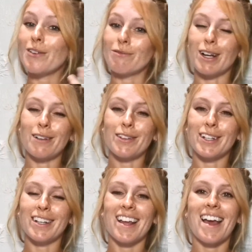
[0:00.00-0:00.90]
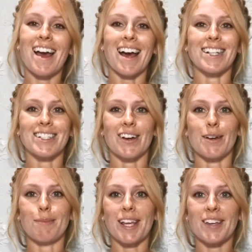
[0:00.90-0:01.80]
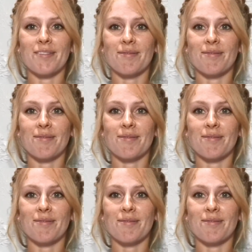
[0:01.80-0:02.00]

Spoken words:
relevant, and timely.